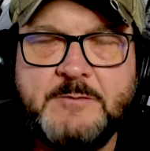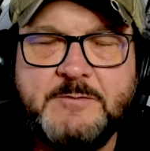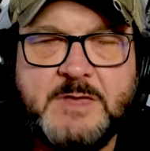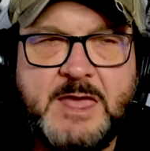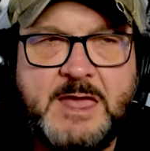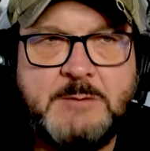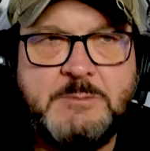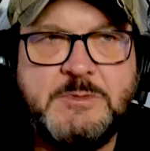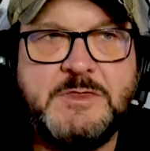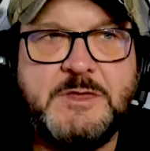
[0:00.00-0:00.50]

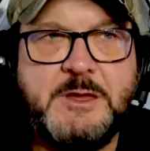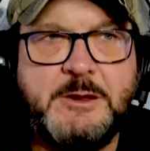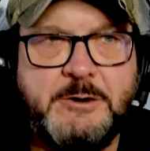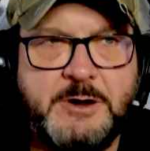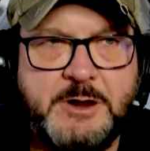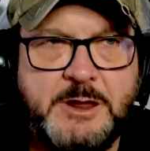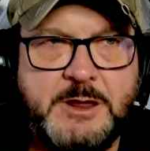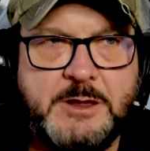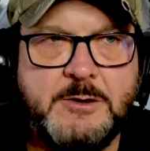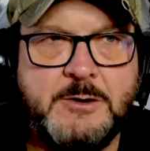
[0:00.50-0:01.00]
game
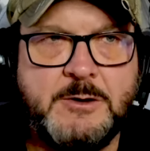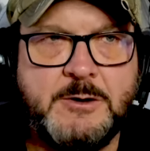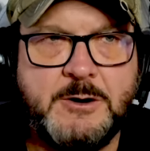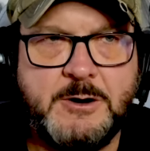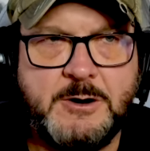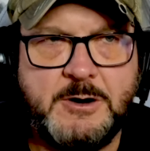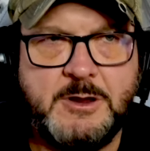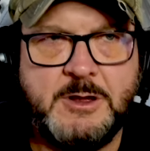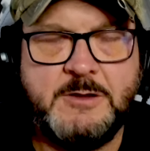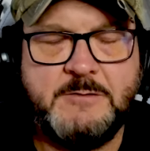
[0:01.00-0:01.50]
theory
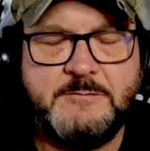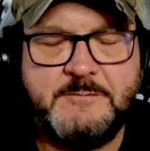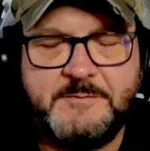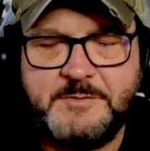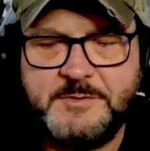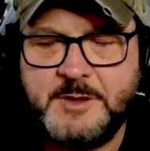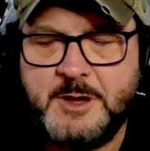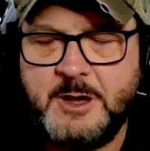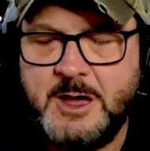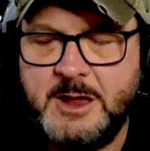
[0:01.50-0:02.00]
or of
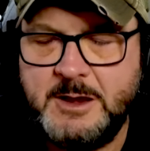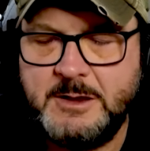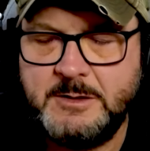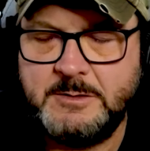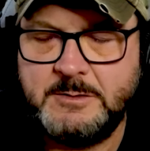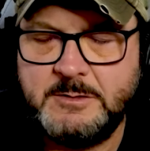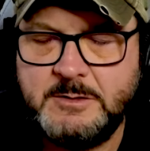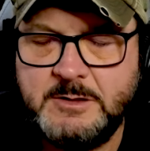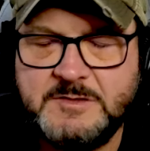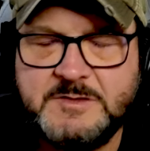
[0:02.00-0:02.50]
thought
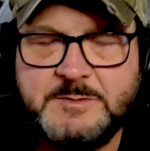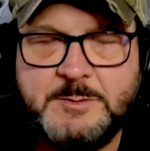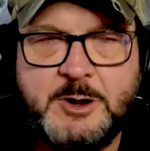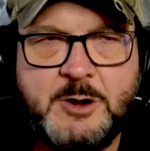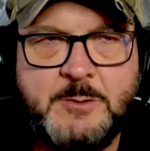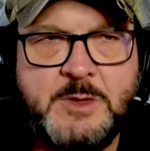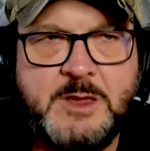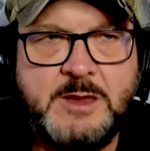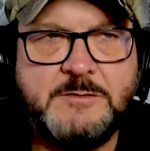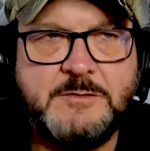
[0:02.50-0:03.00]

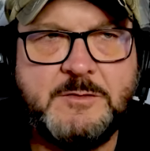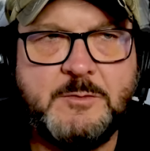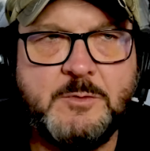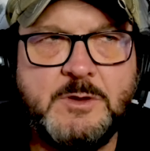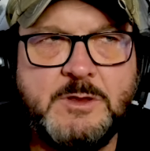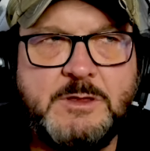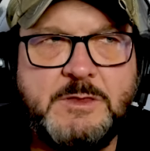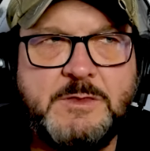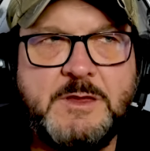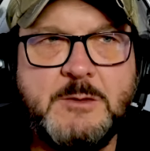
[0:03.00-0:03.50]
experiment to
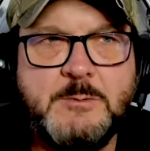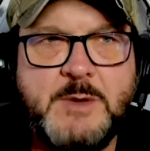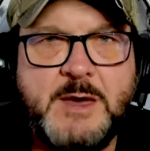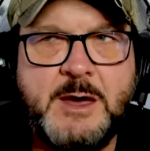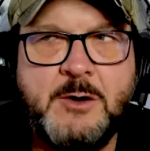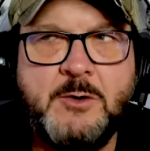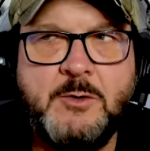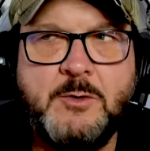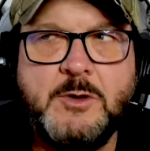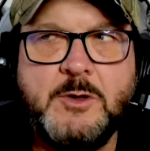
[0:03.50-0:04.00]
really think
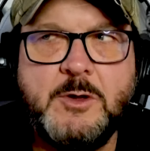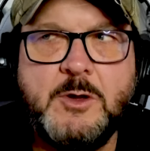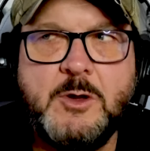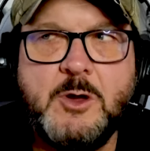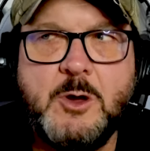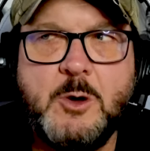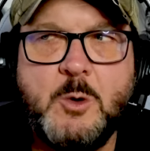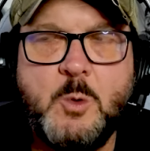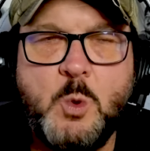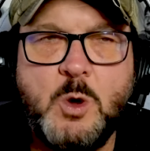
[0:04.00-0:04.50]
about
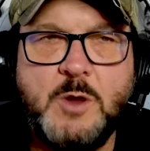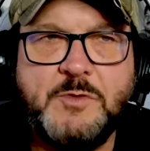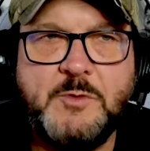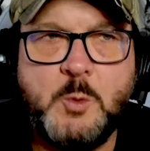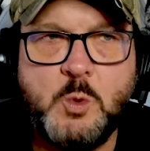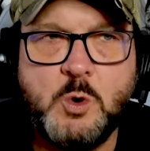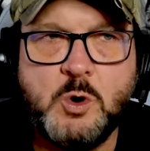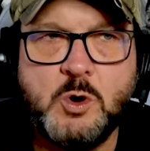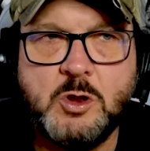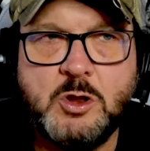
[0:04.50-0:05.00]
what
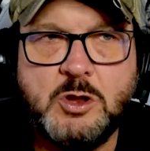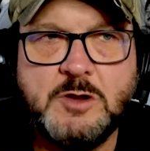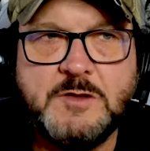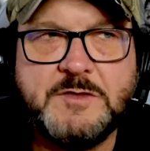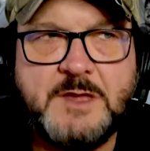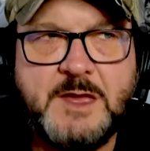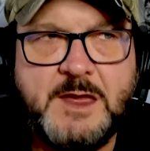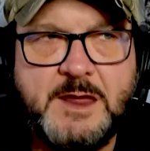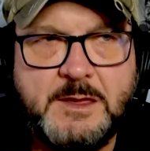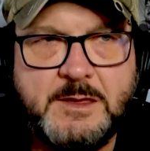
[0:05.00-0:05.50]
the world
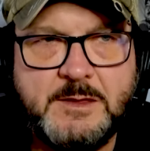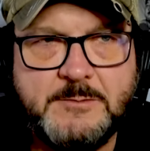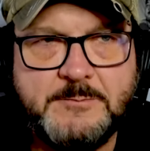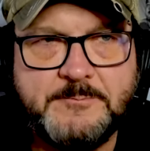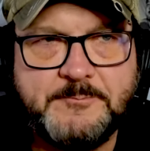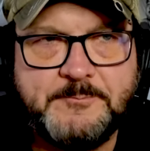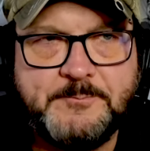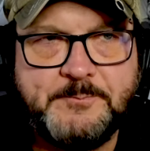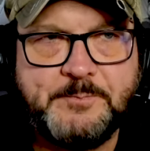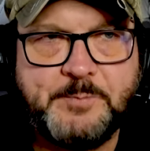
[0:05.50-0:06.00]
looks like
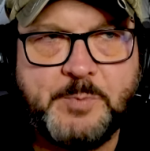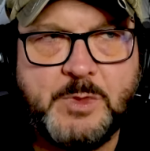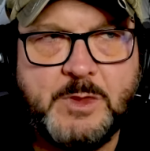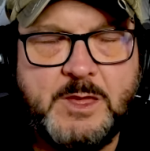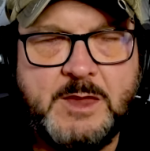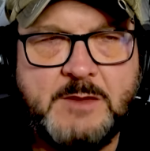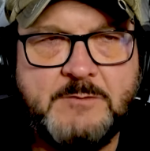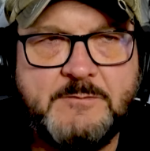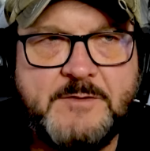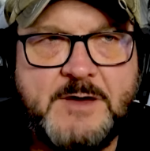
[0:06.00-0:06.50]

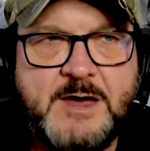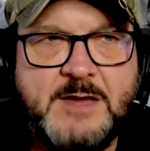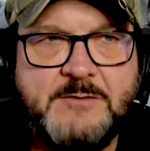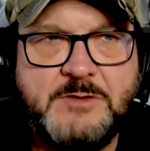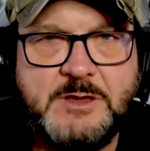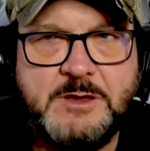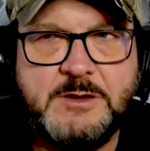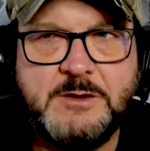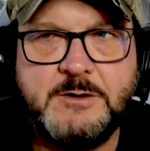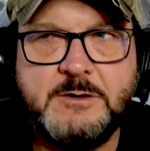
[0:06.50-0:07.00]
in
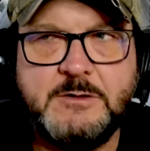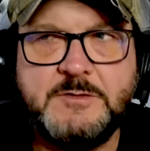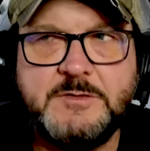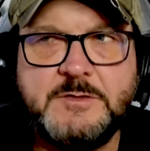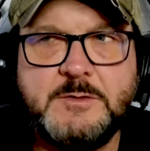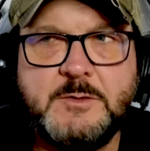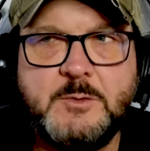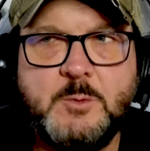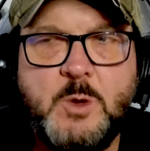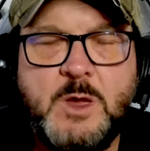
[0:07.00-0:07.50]
5
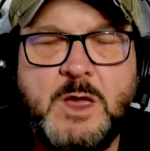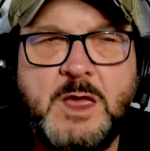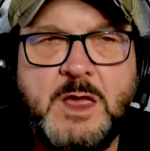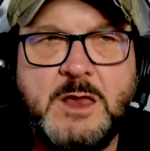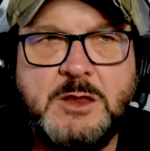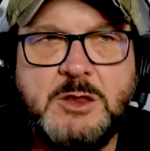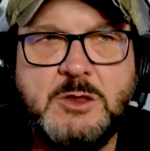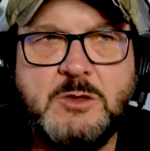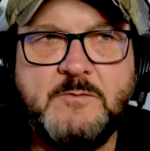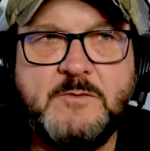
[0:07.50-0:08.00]
years
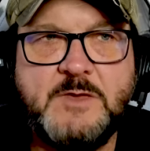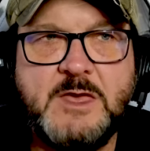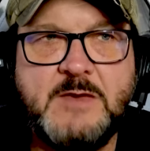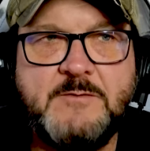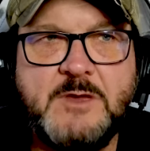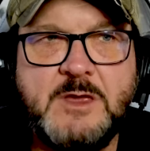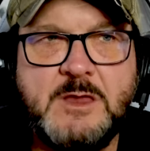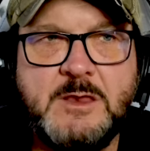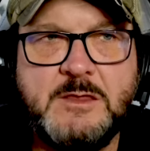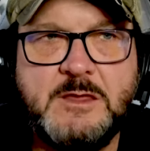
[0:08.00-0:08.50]
when you've
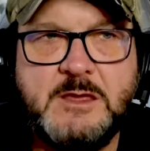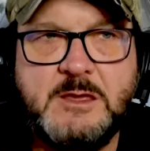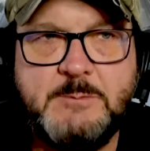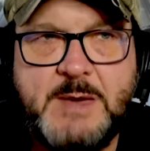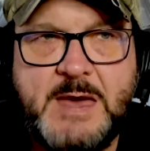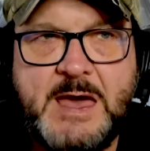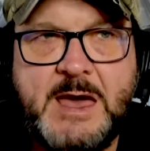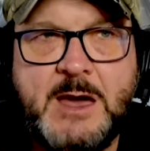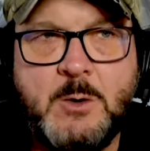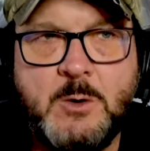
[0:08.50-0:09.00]
given the
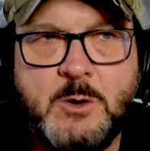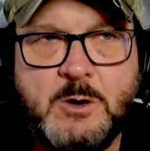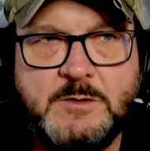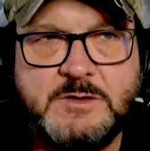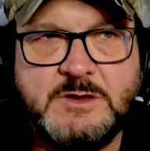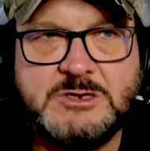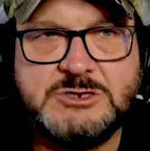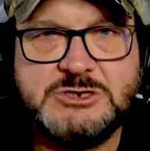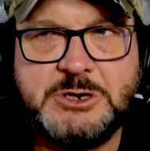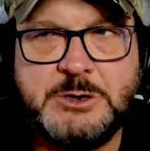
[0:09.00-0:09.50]
power
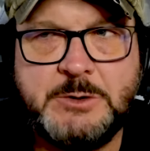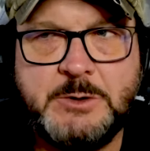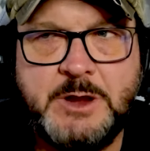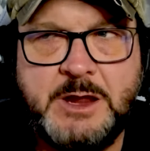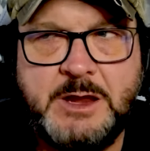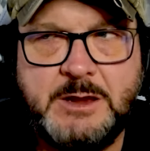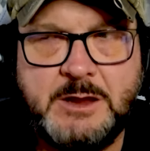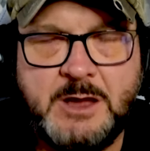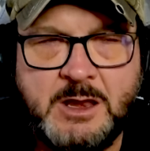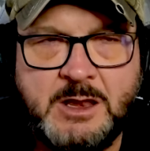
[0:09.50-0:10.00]
to
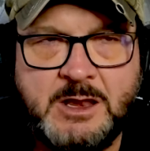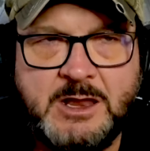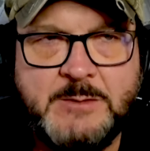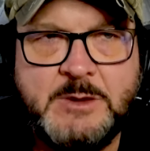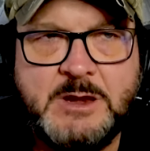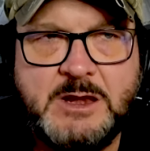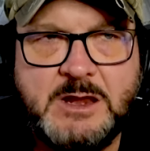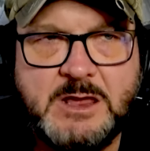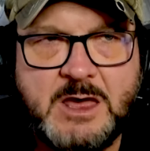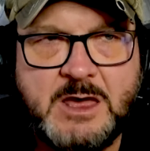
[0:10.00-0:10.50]
generate
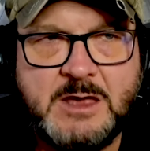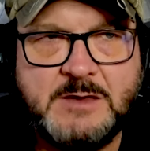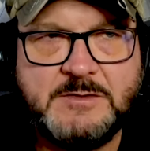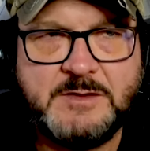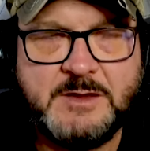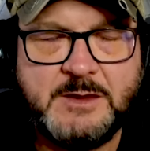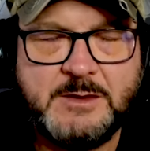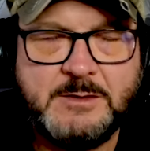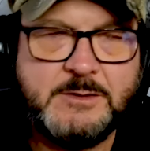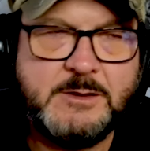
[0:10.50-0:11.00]
unlimited
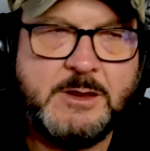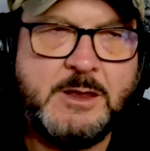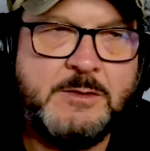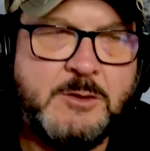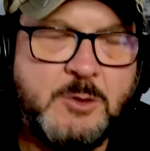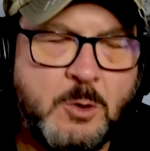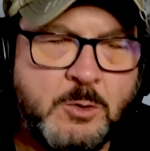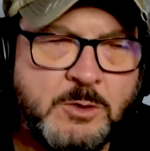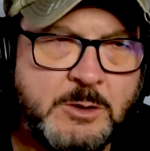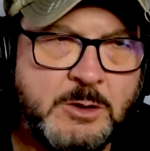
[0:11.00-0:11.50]
content,
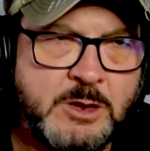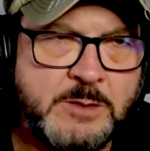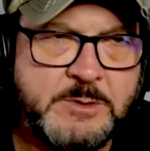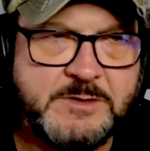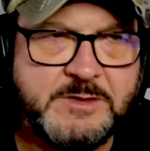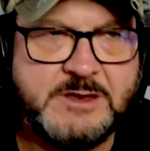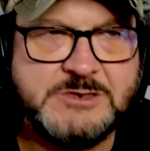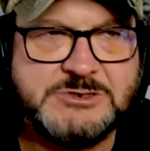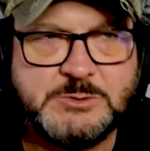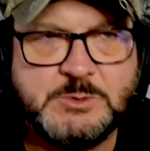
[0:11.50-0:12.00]
and the only
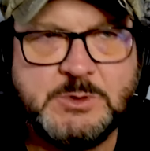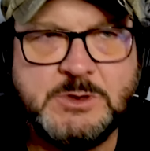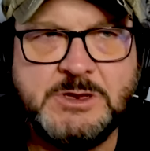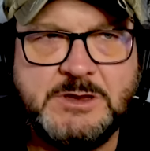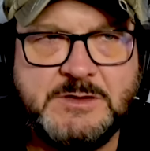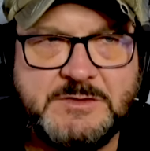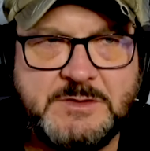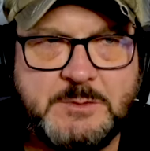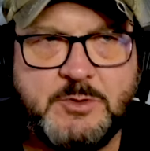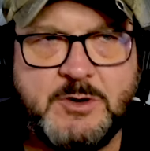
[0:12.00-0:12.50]
limitation
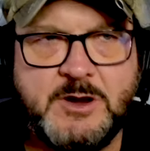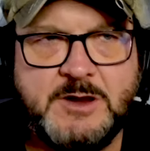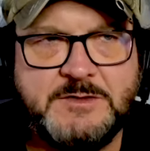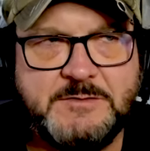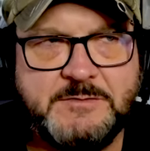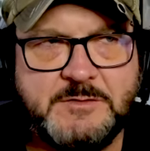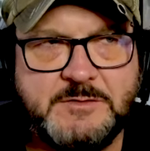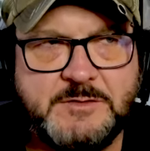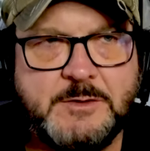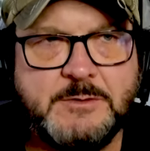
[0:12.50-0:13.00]
really is the
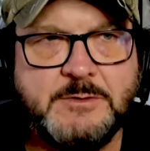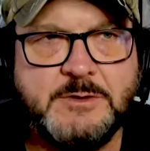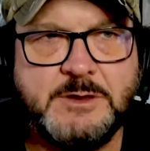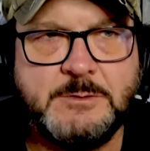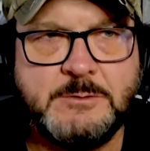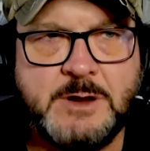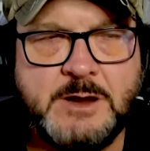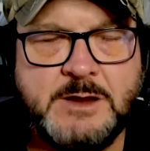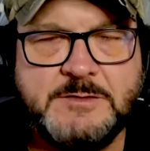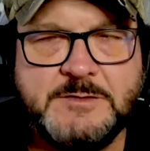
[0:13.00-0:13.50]
price of the
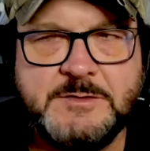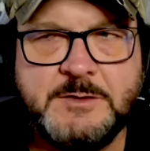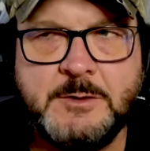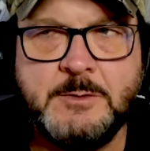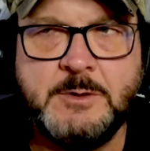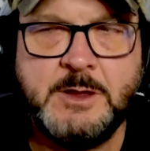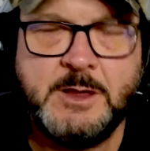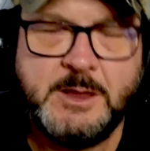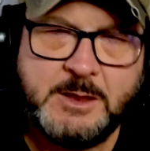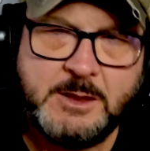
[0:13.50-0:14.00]
token, right?
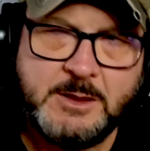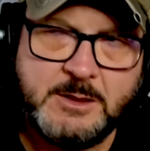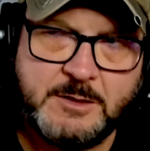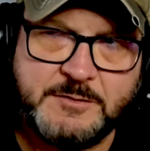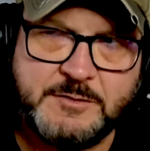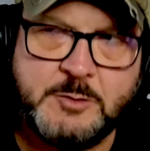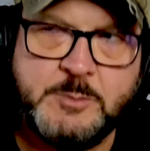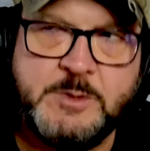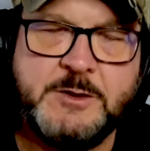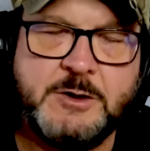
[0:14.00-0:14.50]
So
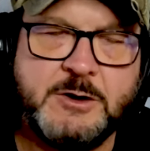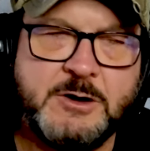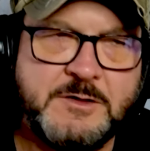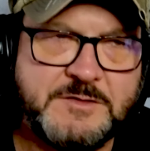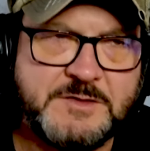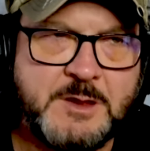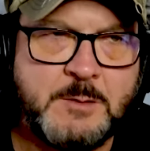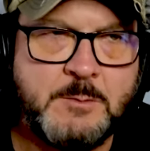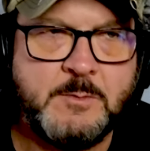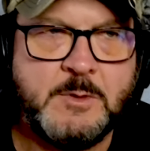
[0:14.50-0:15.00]
assuming there
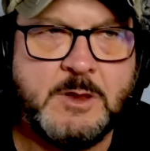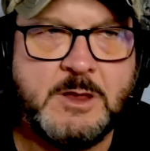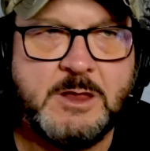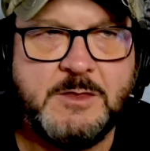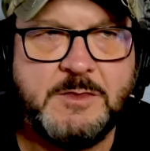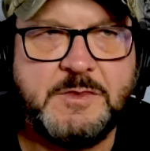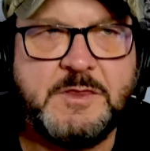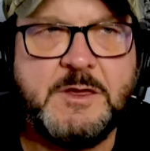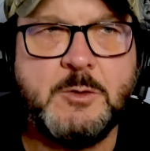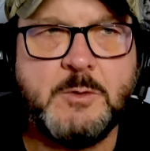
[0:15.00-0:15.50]
is some
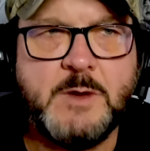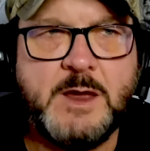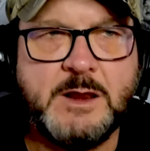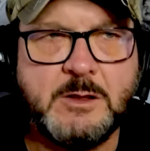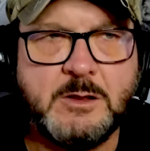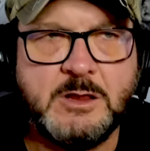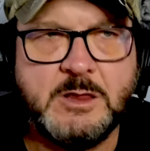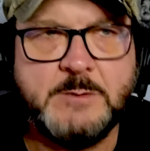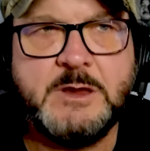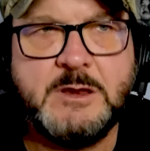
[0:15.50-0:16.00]

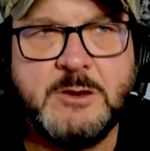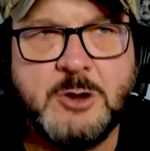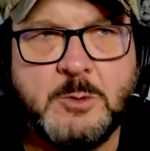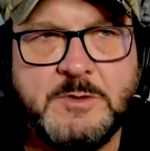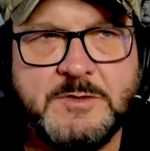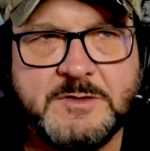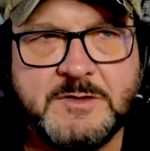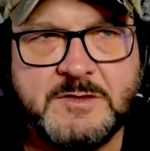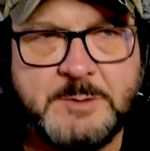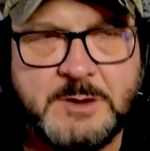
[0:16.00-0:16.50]
theoretical limit,
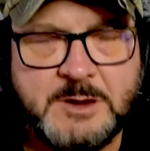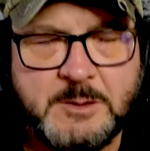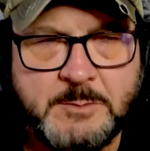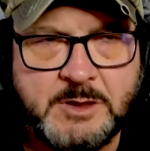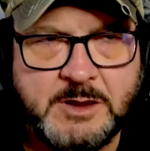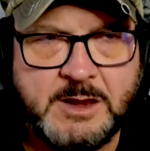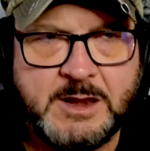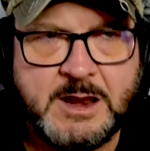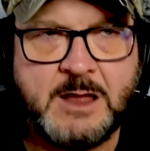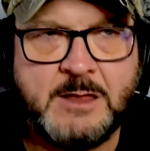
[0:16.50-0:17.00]
nobody's going to spend $1
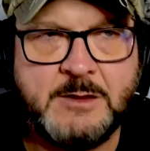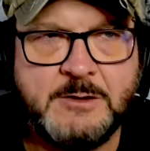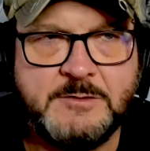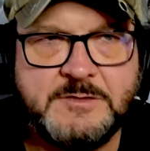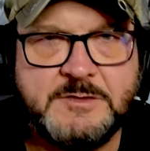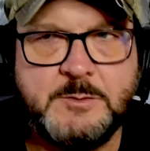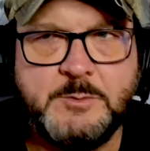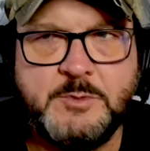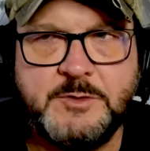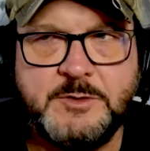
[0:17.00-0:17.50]
million
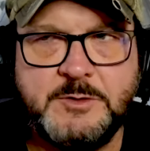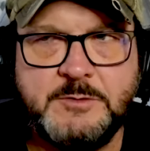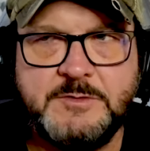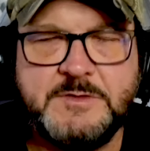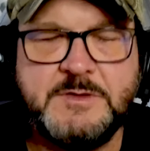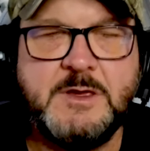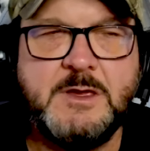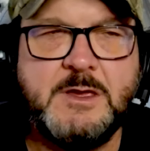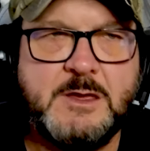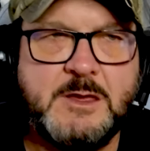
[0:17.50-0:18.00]
to
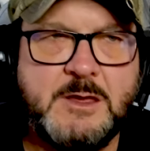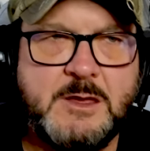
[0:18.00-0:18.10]
produce